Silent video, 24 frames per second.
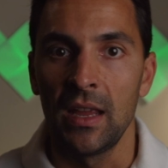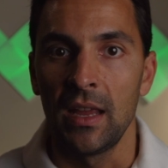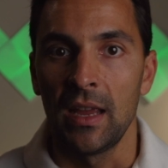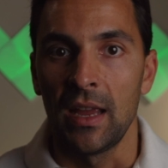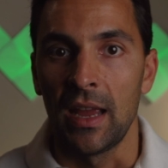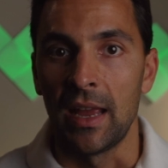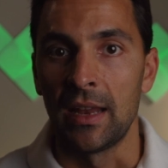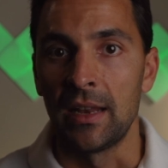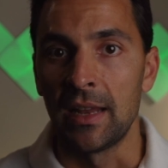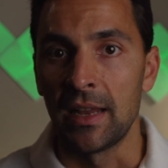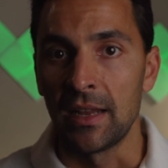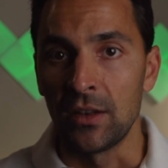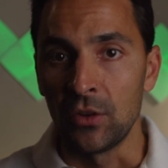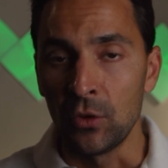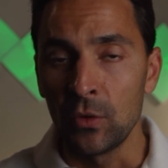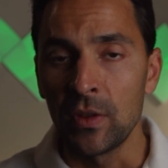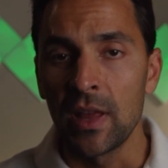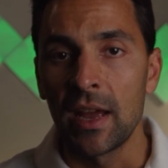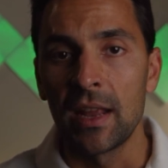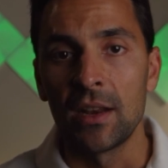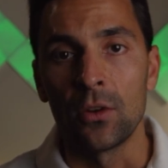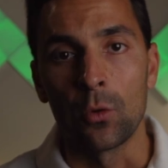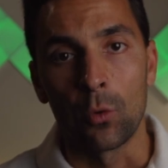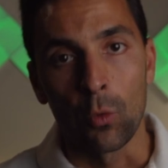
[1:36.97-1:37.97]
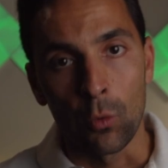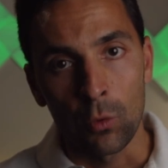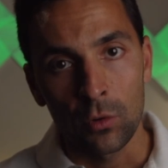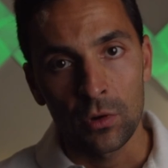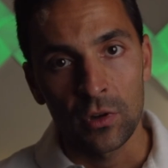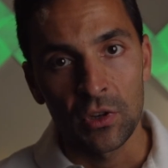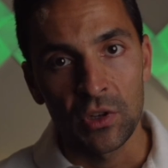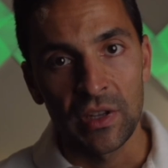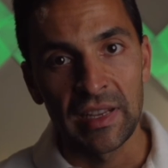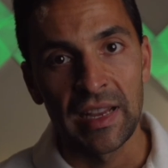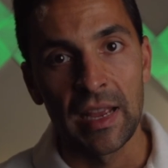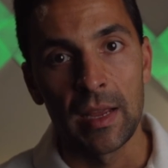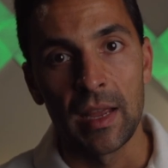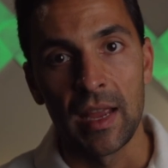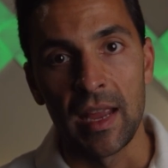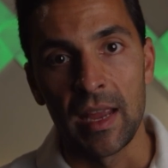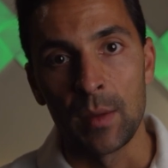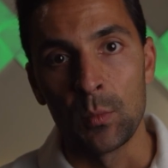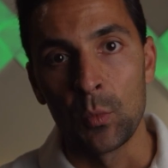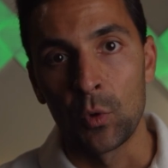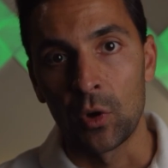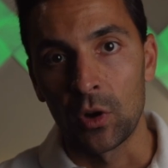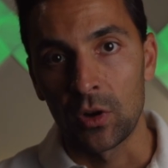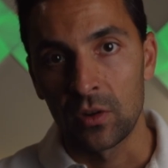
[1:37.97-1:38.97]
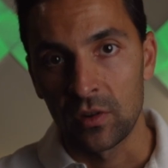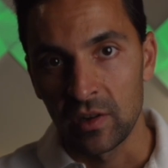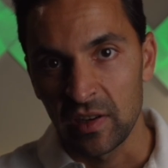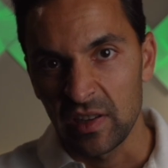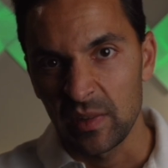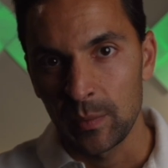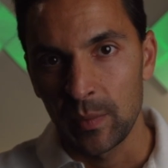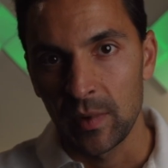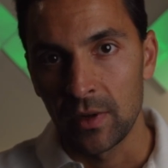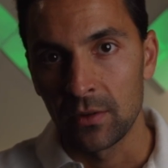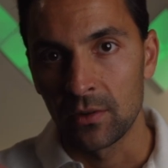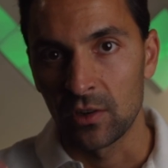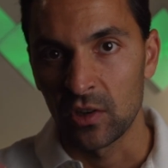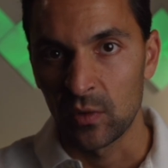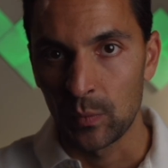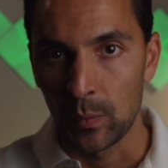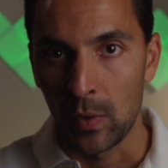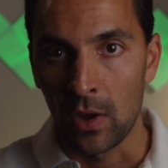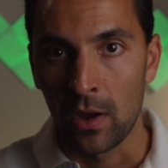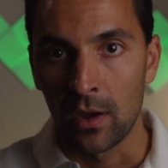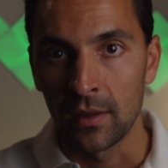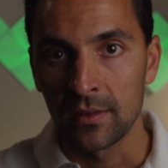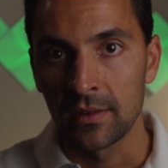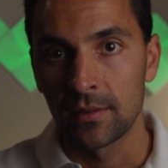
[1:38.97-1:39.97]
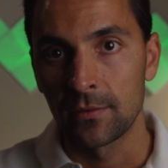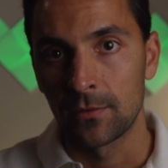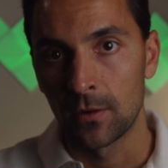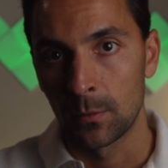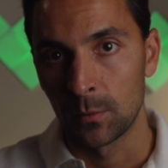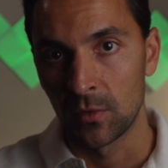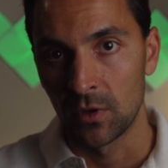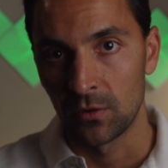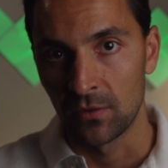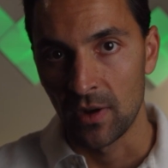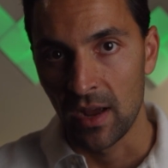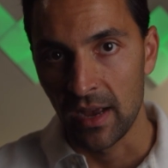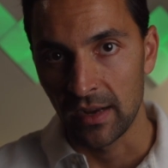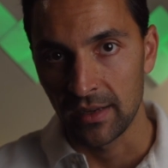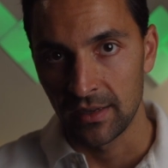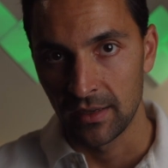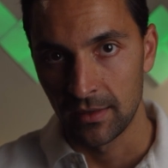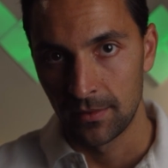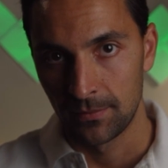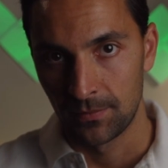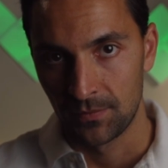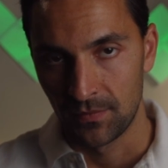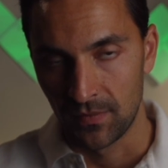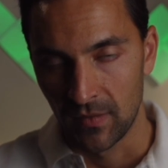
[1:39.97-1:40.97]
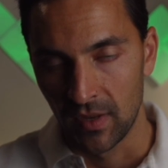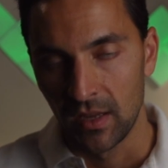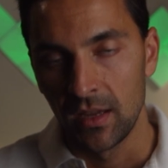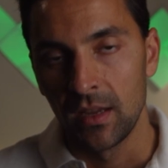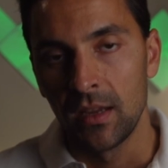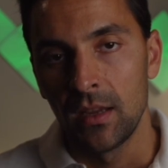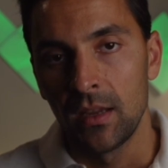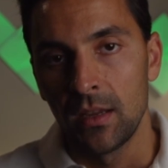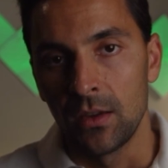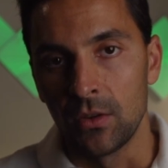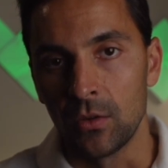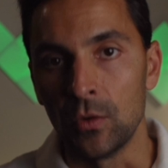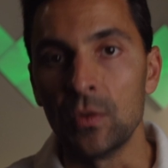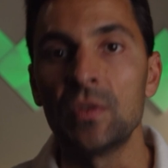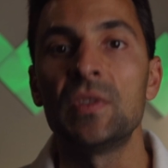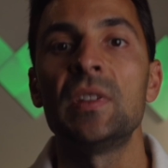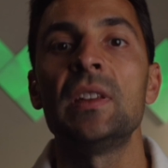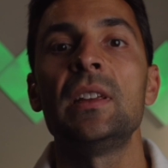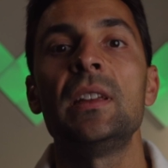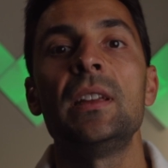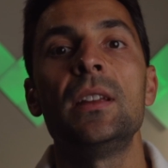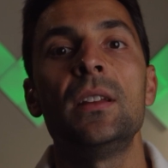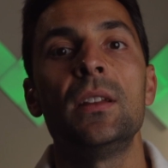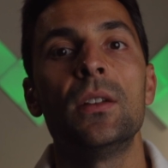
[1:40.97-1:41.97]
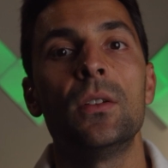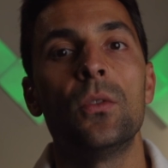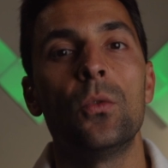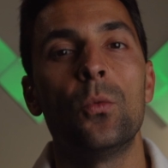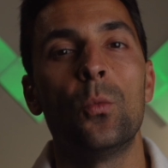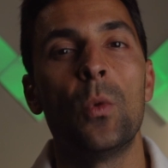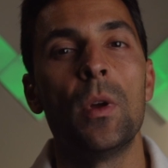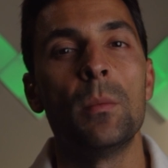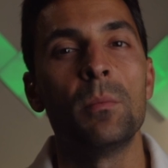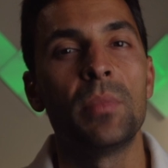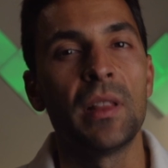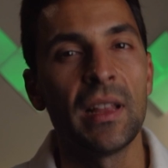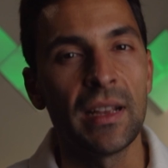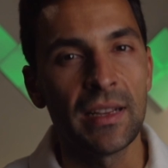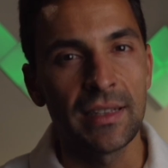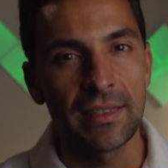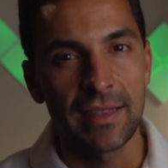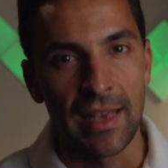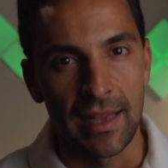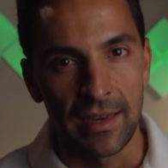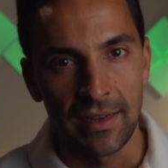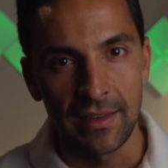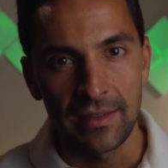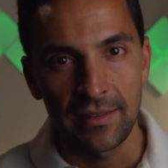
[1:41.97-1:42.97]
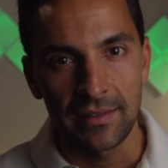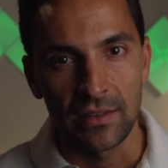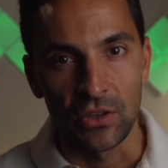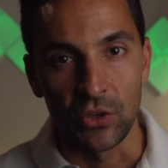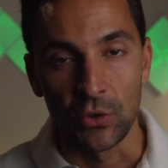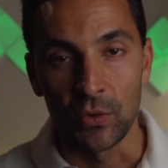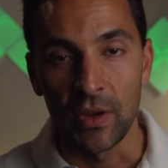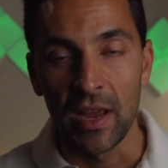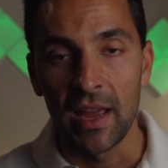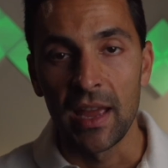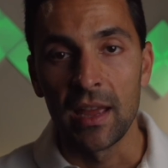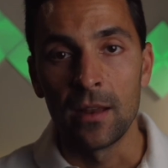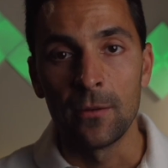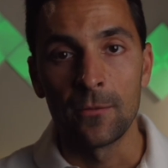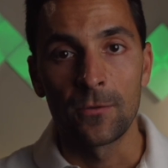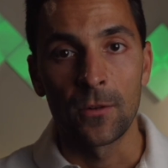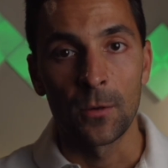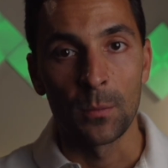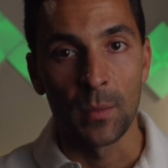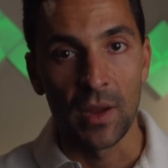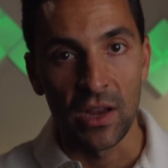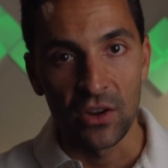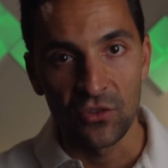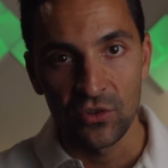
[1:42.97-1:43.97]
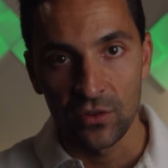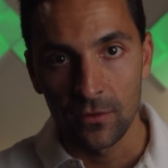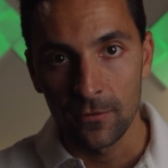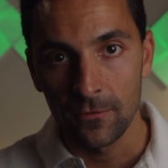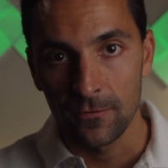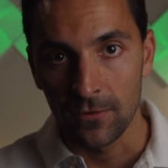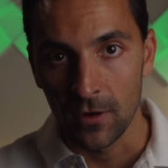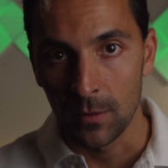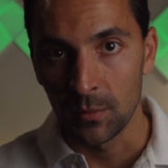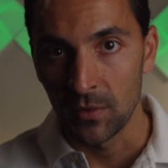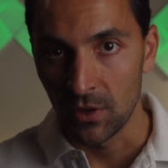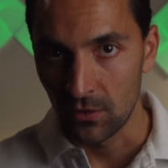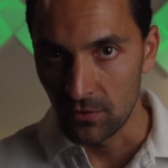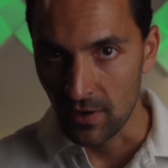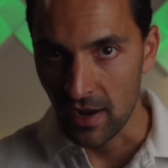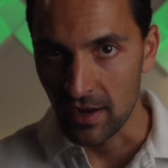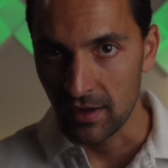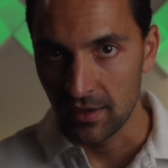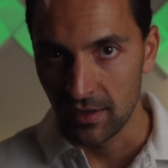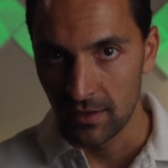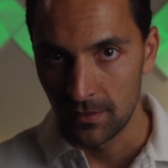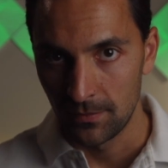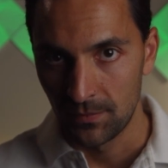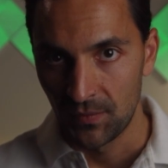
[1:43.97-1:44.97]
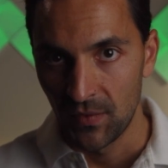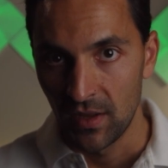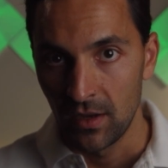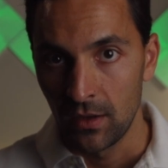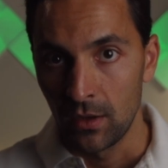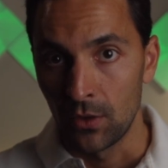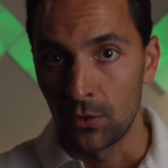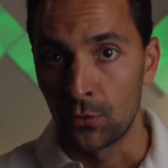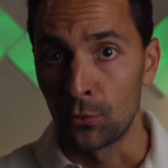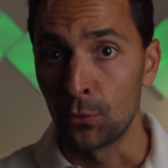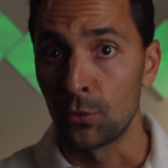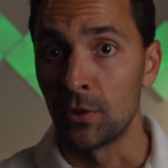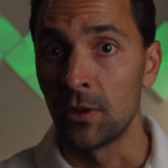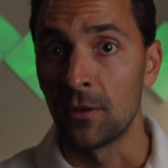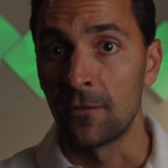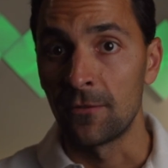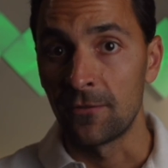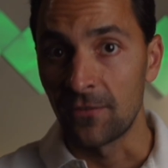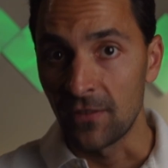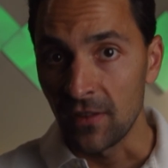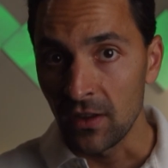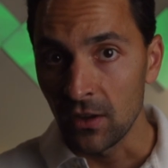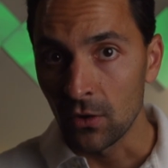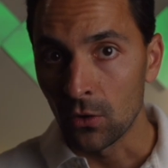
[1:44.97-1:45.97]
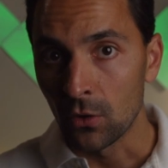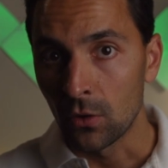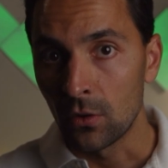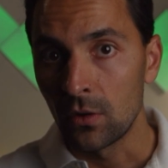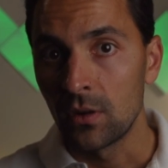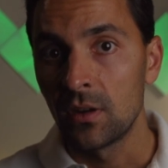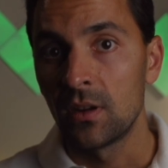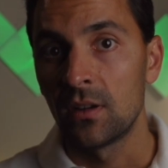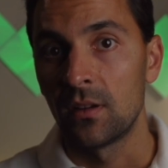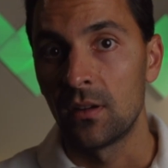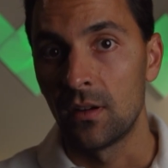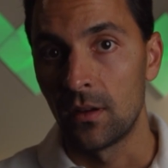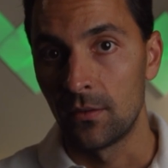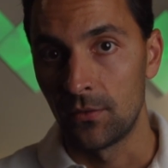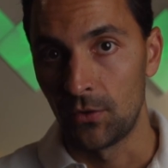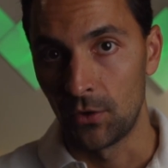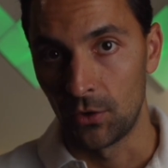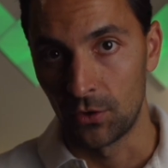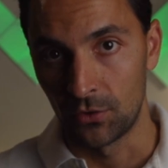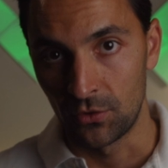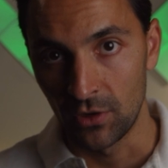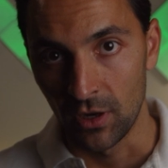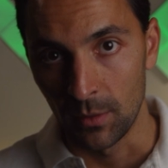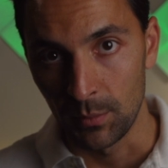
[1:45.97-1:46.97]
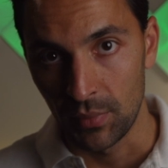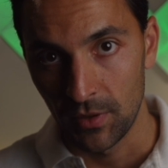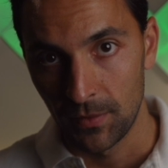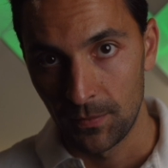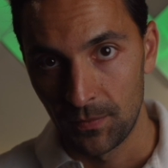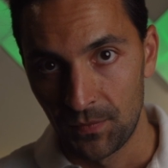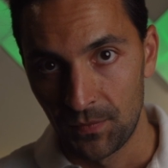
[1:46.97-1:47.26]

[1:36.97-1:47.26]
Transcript: And they do that in order to get a more crispy response from the racket. You see, when playing tennis, you get information from the racket through the feel of your grip.